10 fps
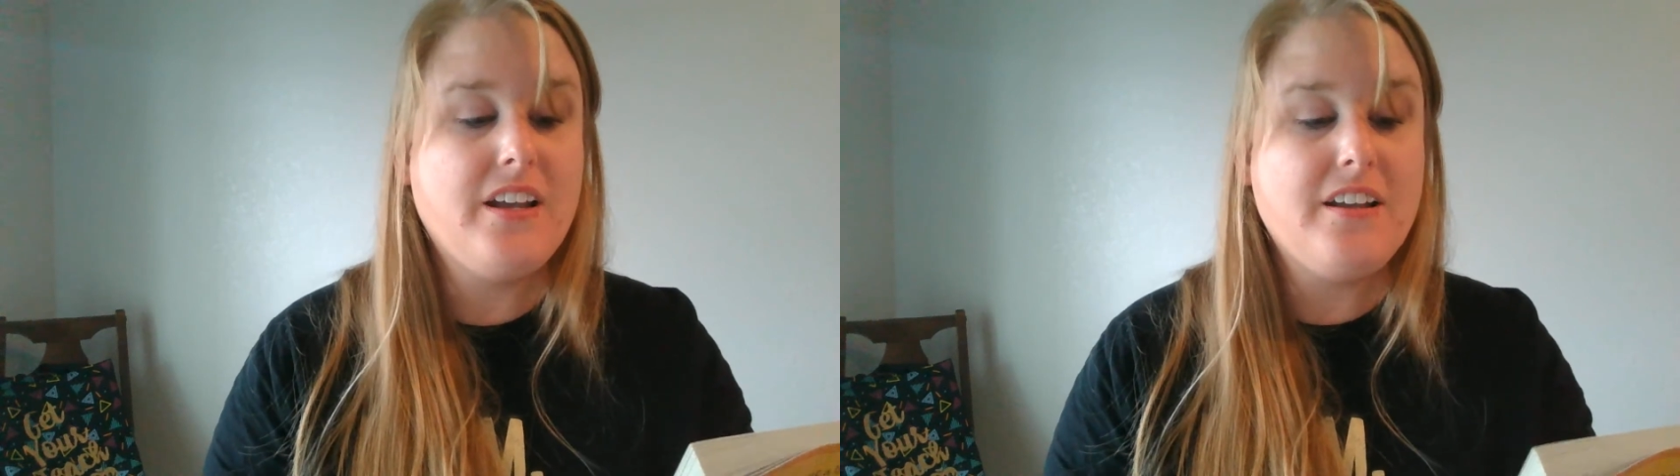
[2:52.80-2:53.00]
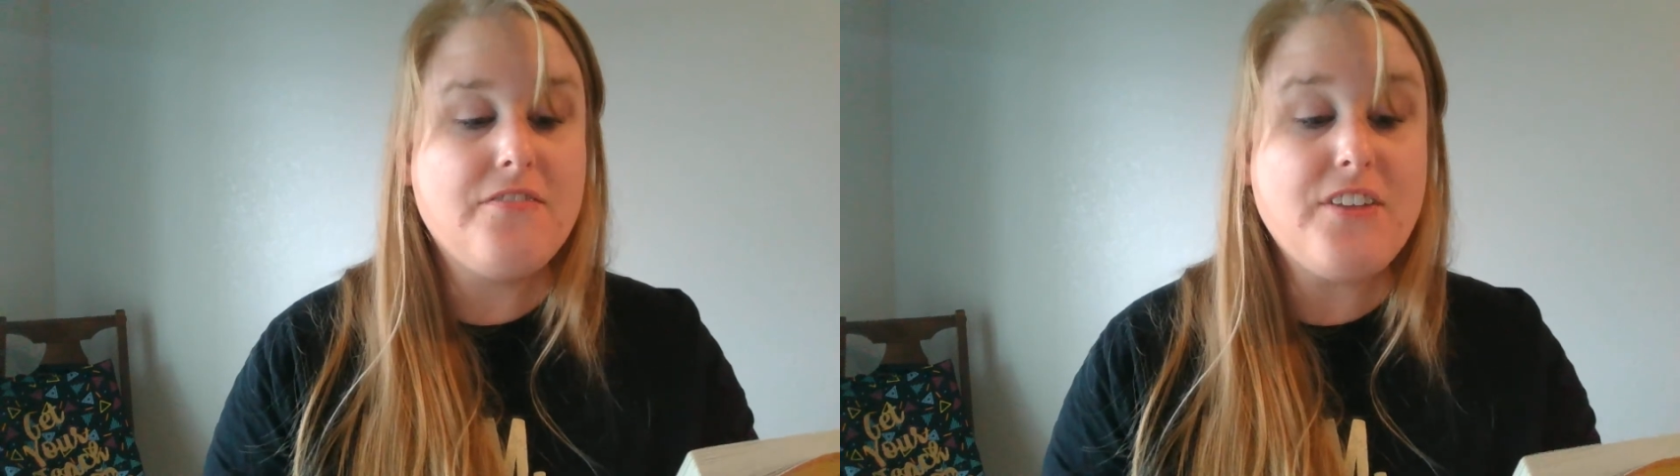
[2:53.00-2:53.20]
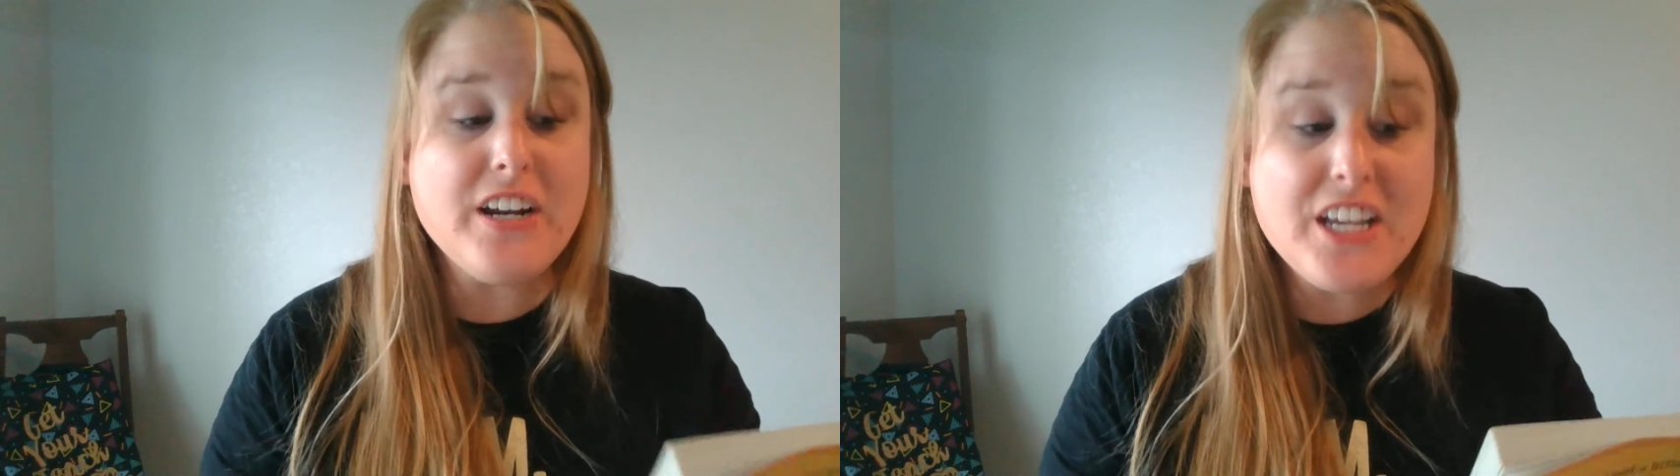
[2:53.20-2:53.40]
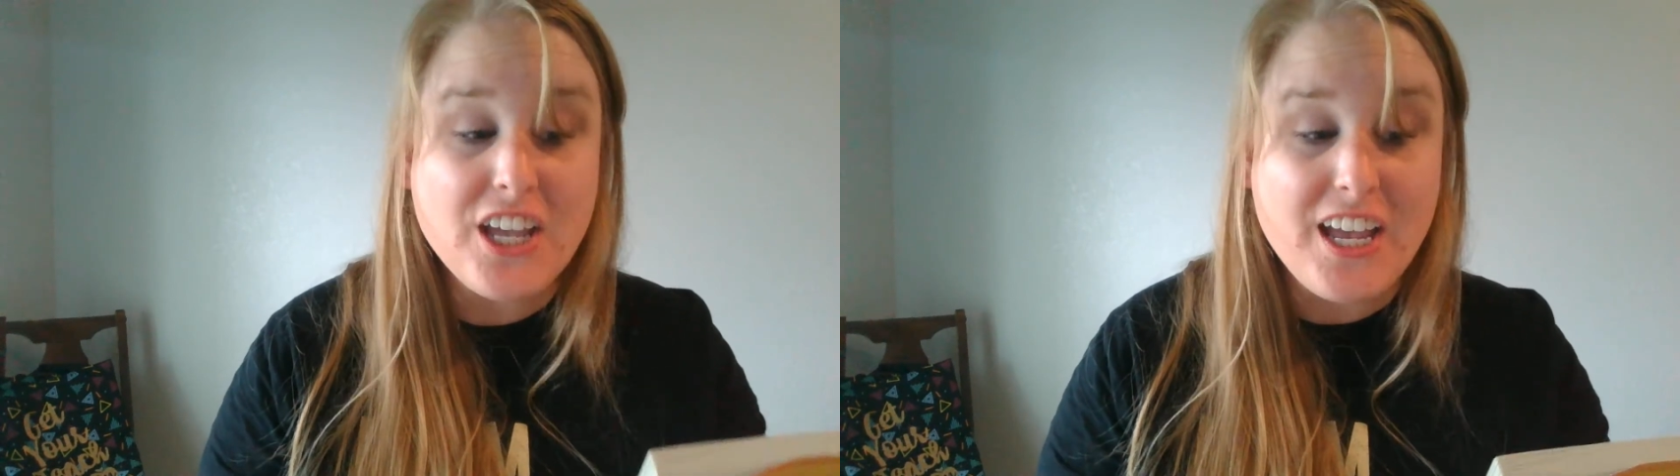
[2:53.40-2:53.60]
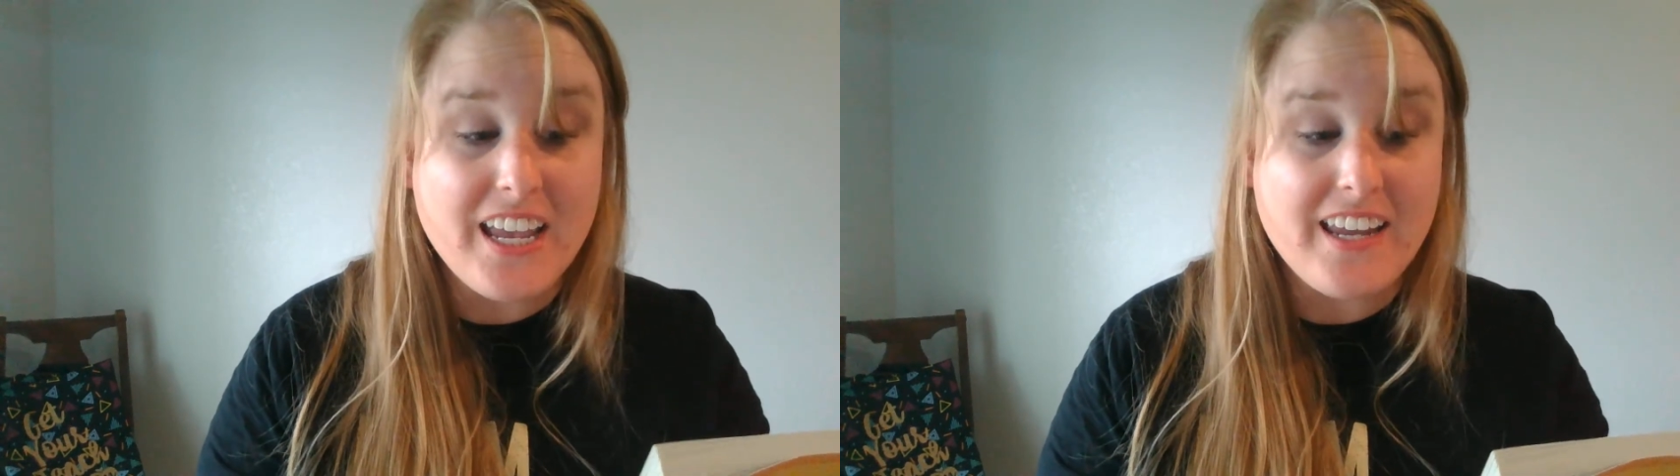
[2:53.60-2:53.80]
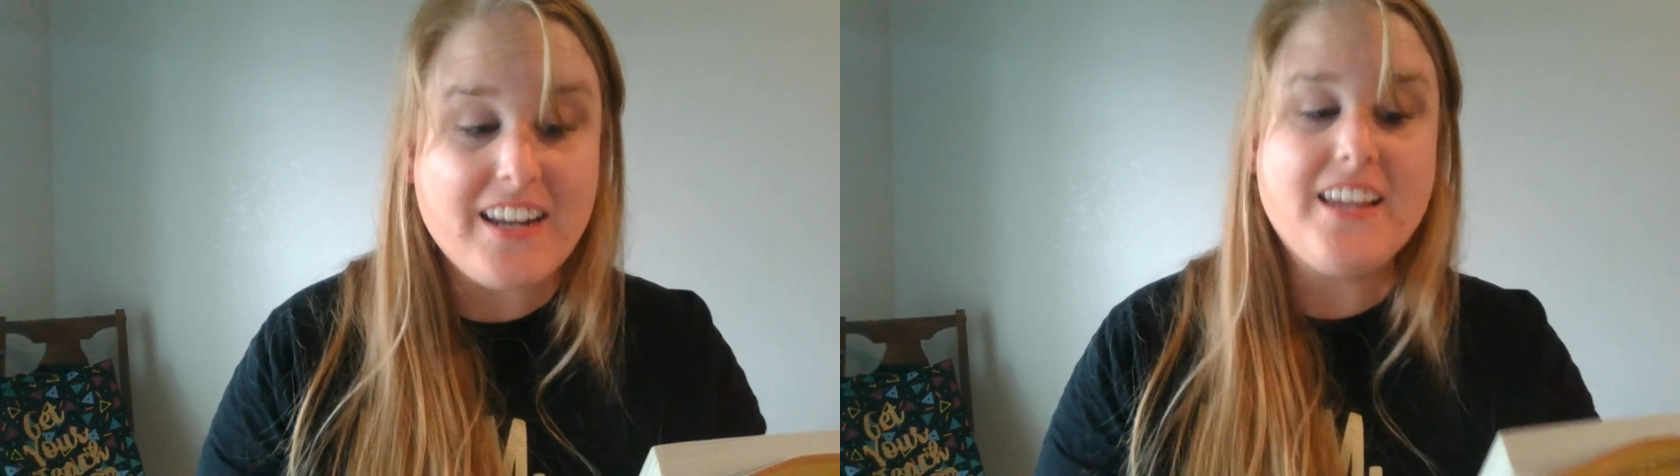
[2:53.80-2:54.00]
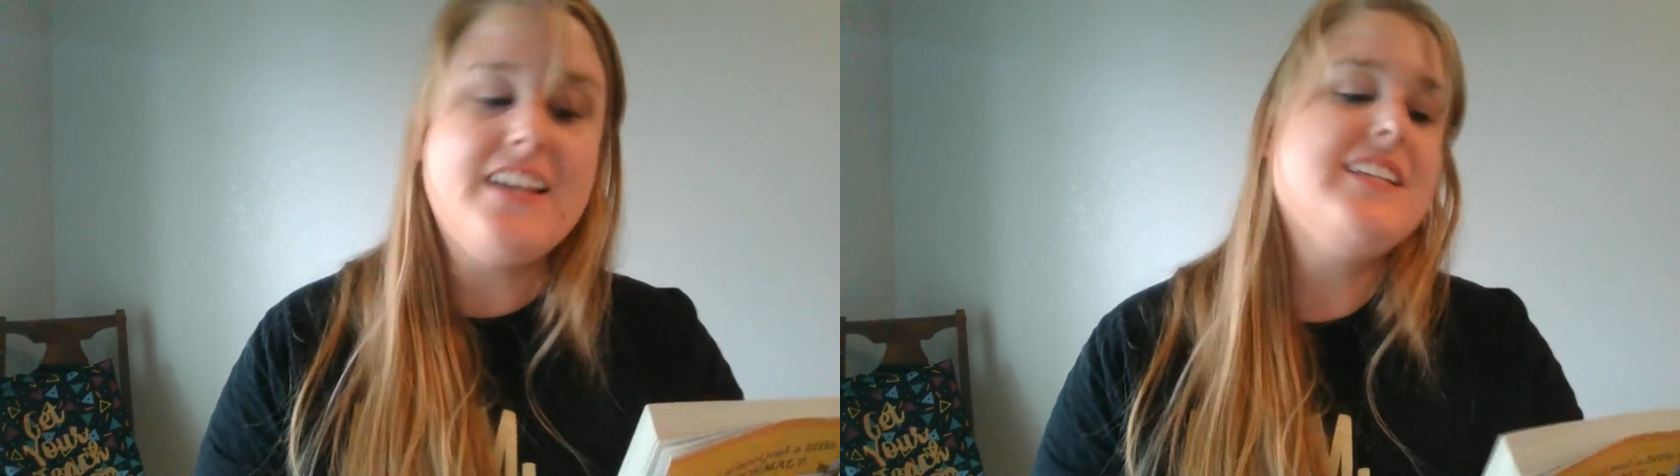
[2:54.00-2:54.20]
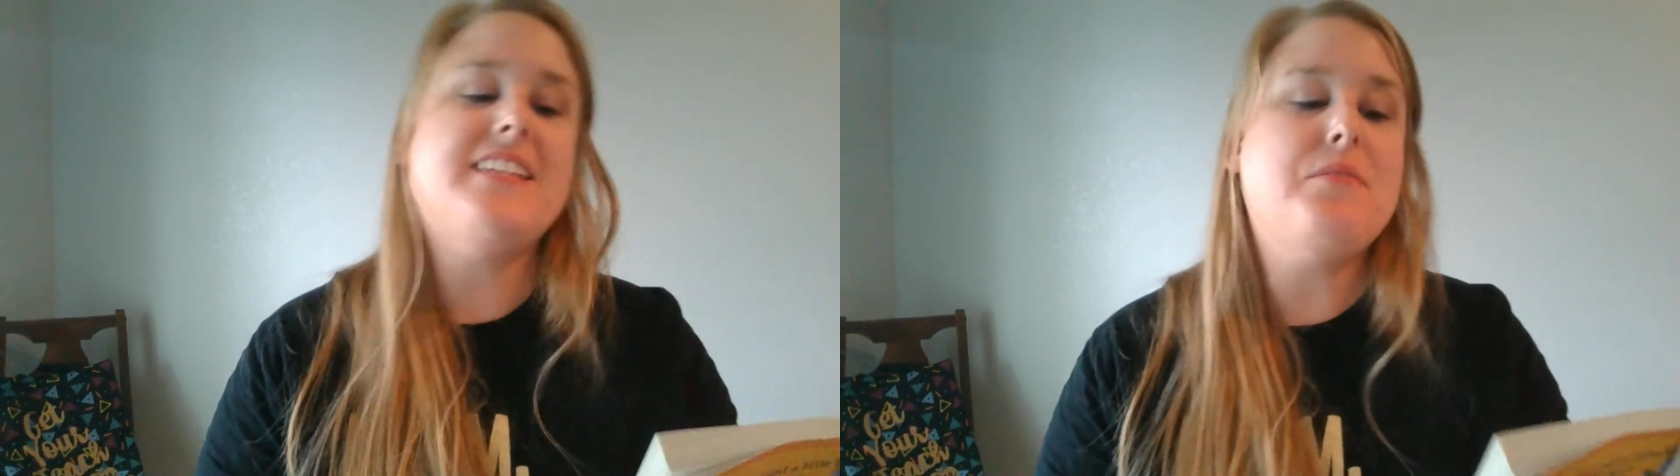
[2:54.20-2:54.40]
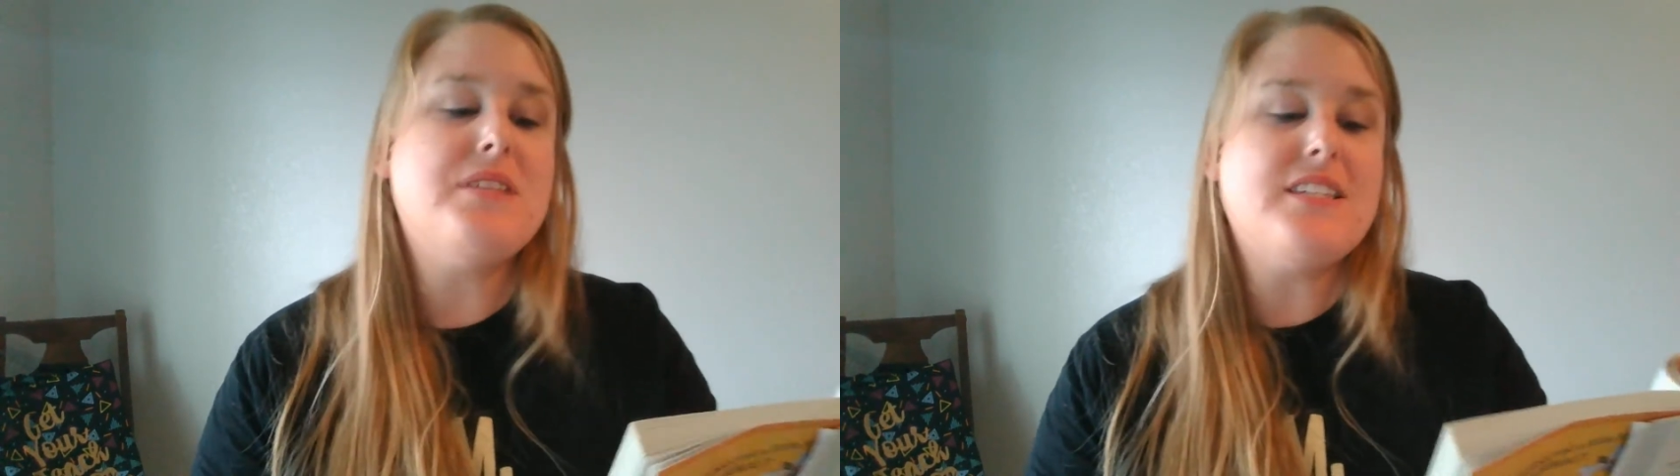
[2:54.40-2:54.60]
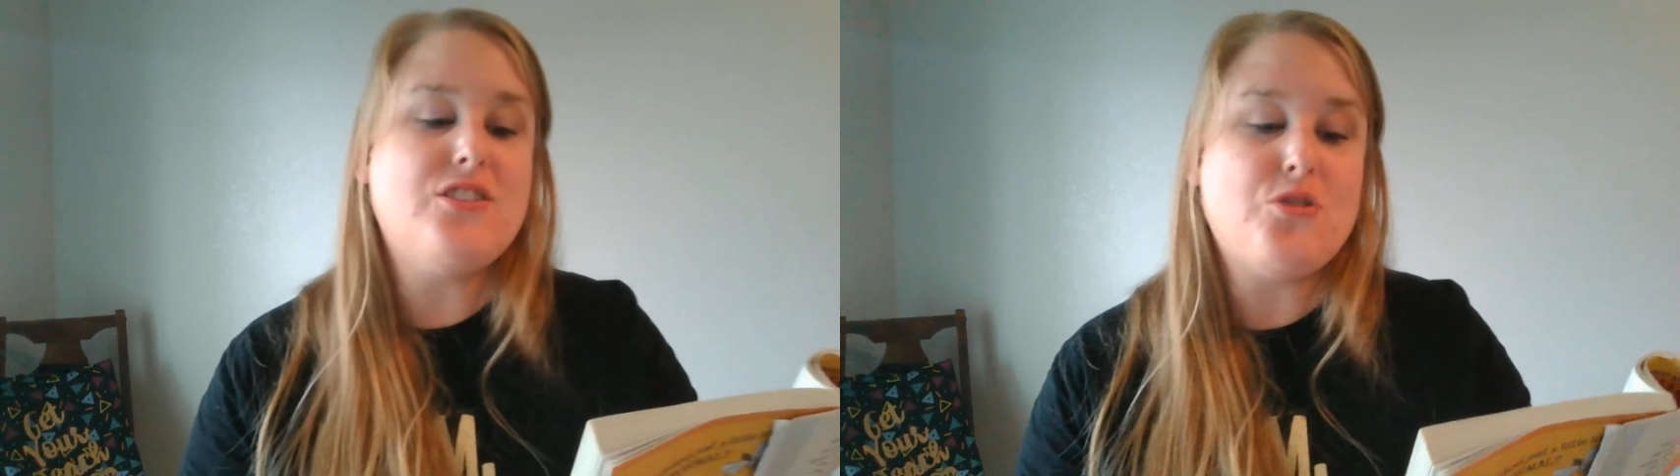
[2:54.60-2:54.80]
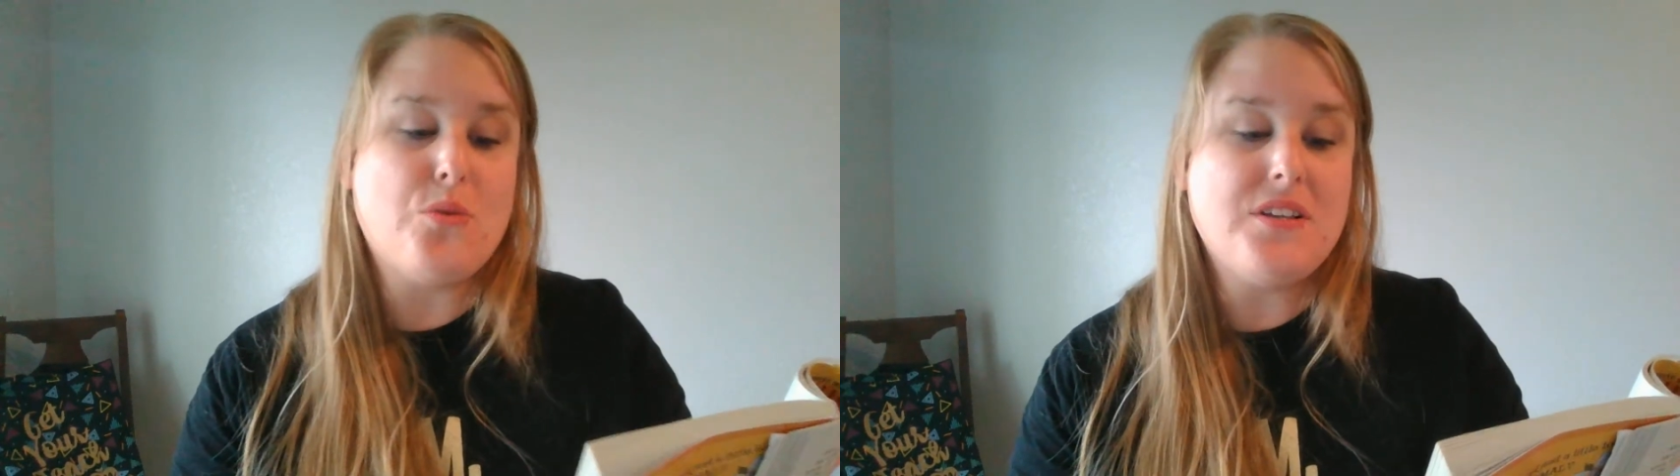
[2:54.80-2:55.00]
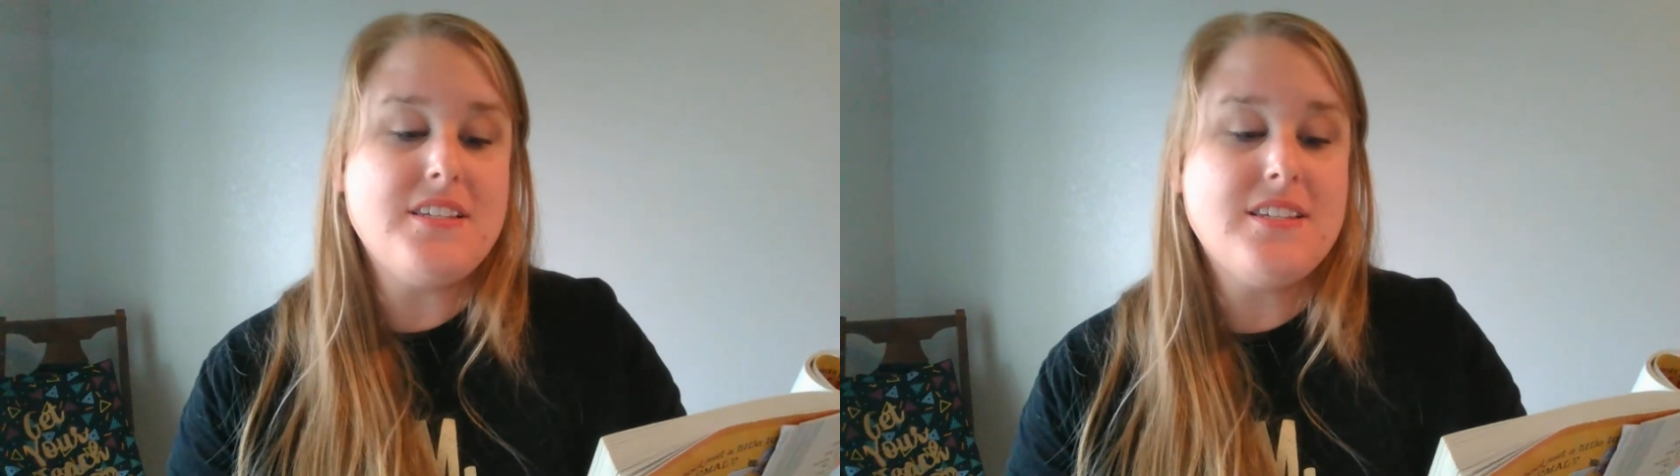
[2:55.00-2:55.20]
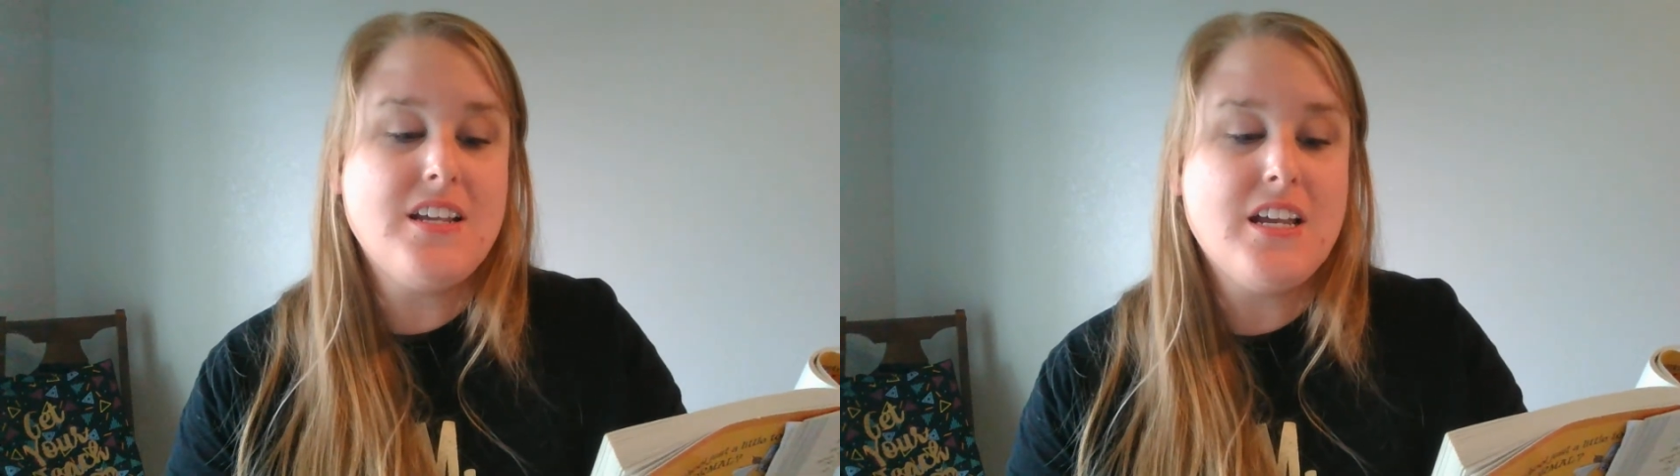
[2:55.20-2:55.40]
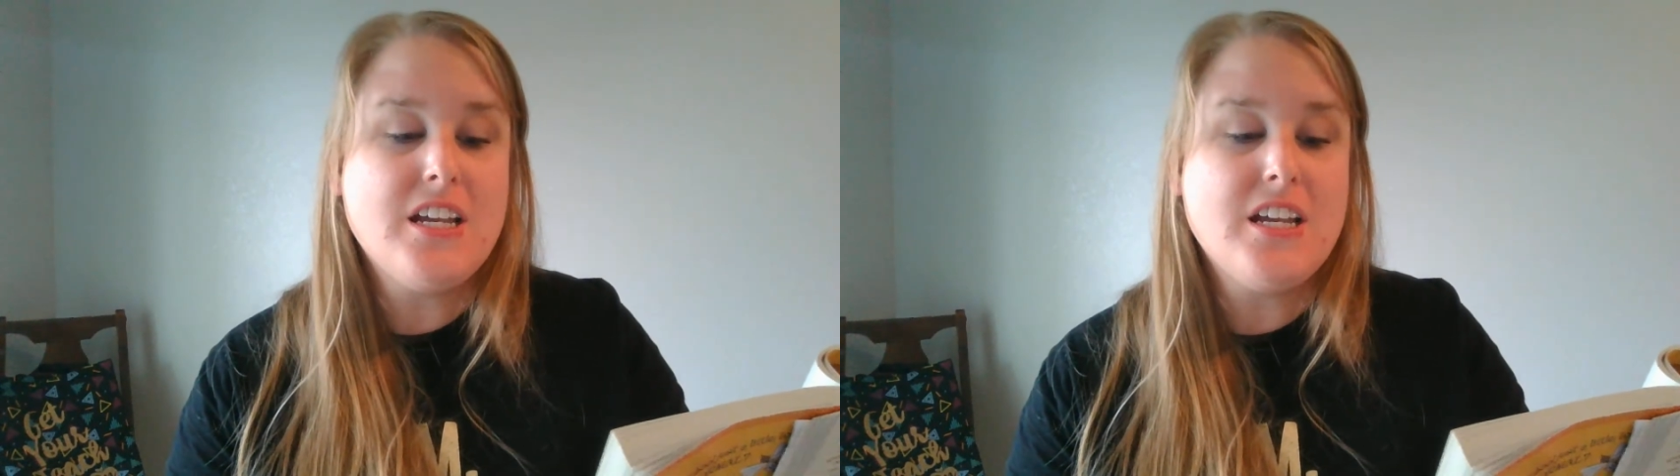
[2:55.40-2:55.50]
"Very good," said Mrs. Jules.